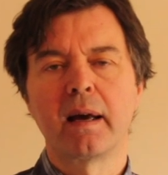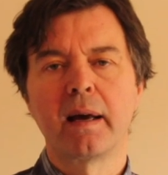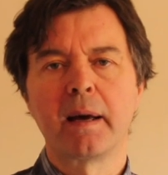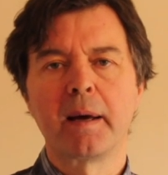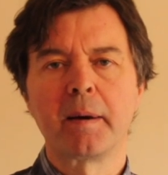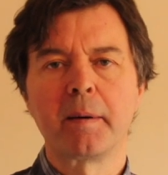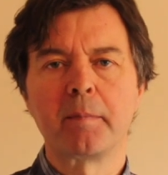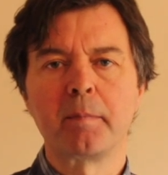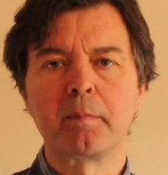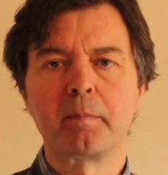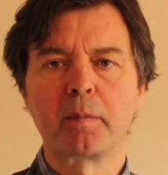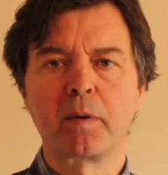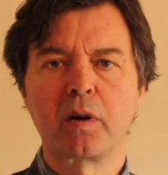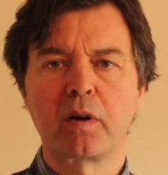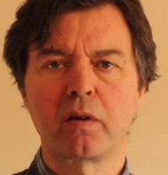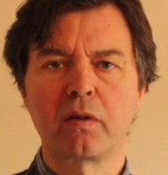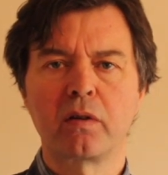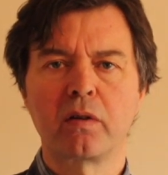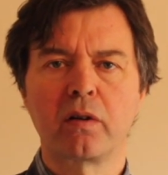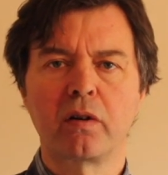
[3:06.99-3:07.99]

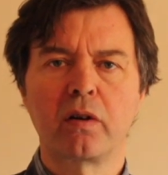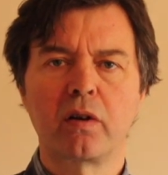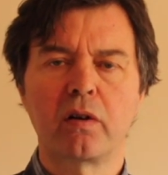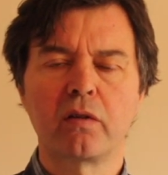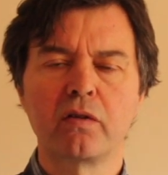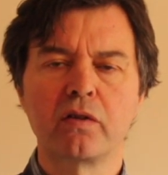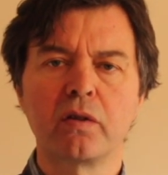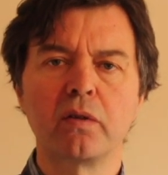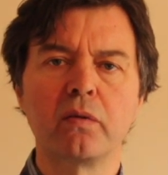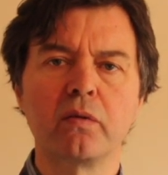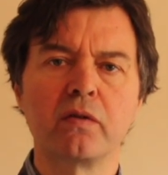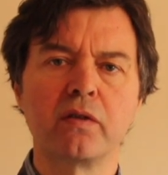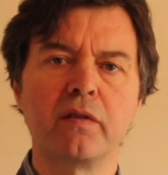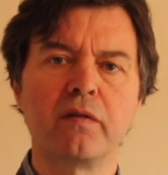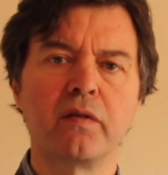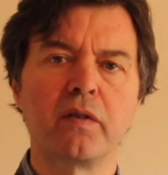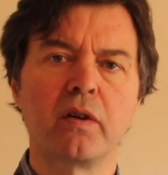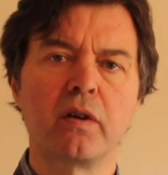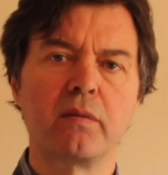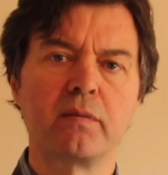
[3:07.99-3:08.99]

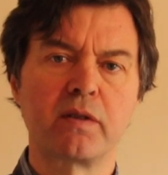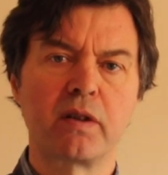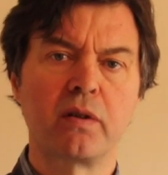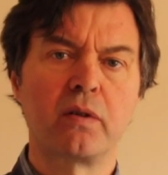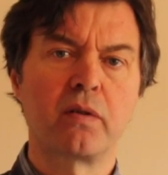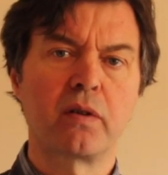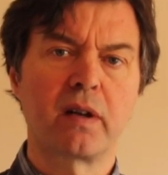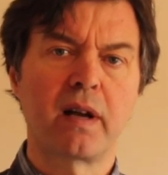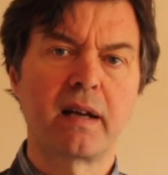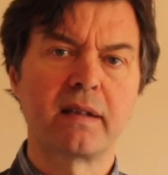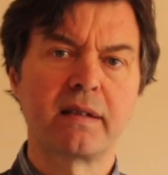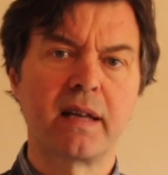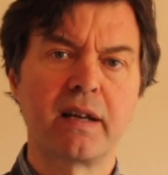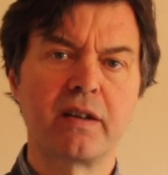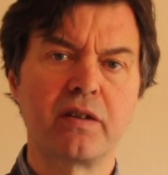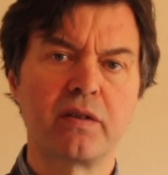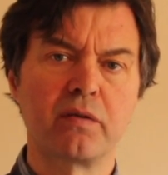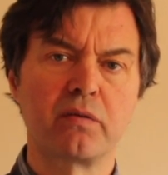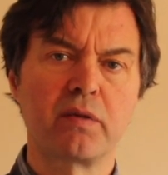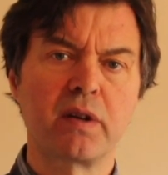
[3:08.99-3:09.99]
consultancy firms and
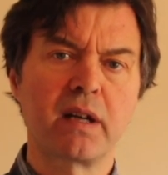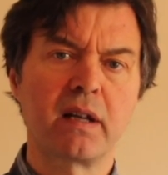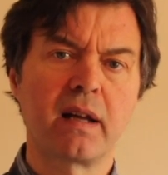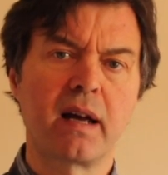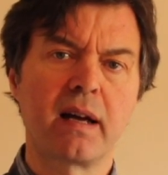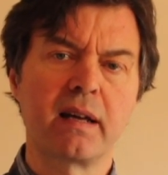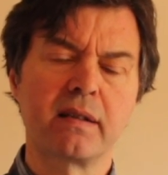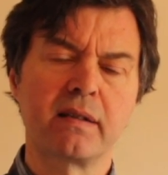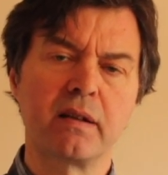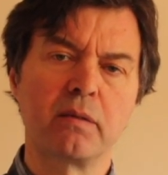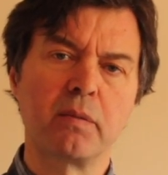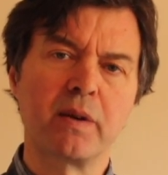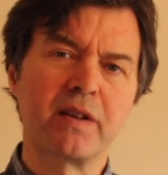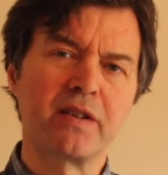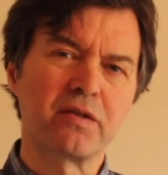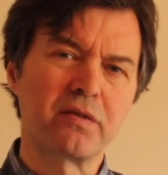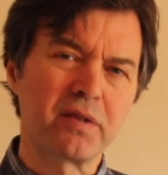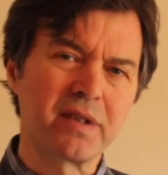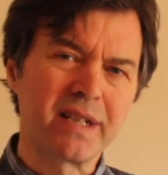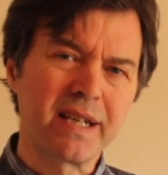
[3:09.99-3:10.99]
organisations realised that
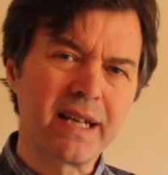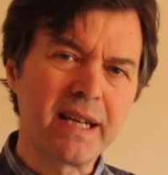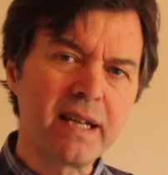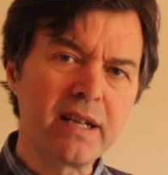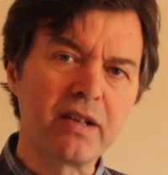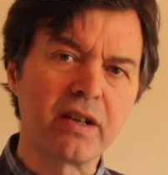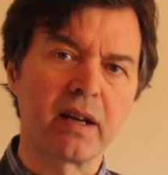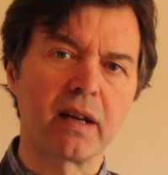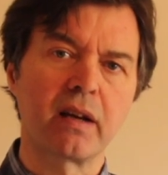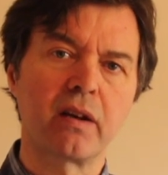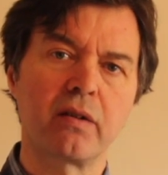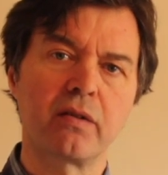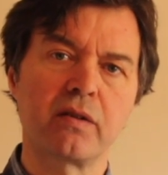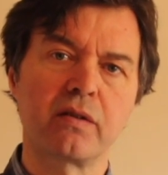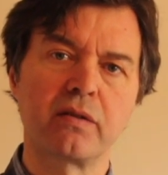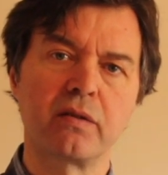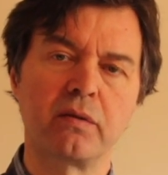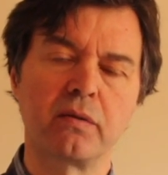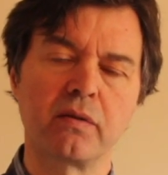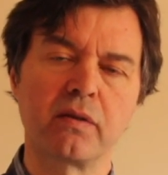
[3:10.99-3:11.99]
with strategic
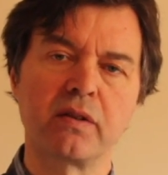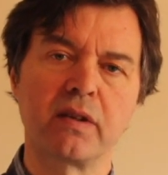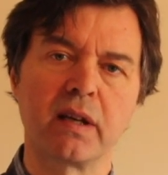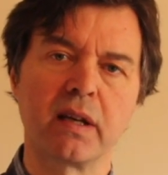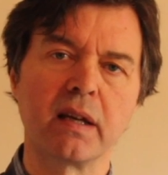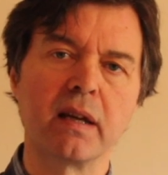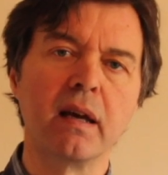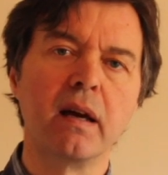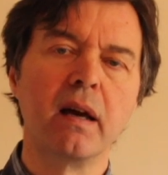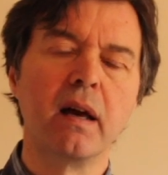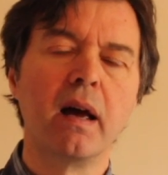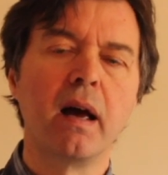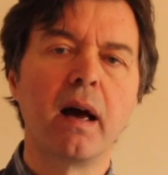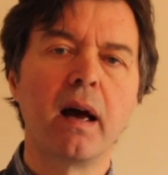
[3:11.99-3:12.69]
consultancy,